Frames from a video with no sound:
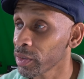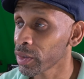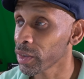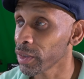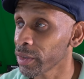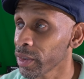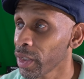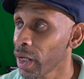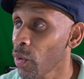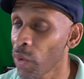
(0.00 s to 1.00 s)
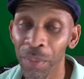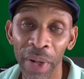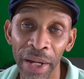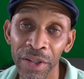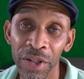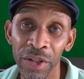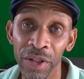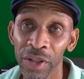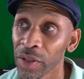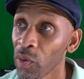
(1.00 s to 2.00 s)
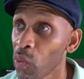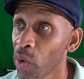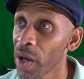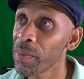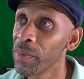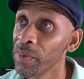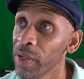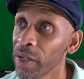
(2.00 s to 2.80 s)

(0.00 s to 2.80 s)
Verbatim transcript: So I went back to the web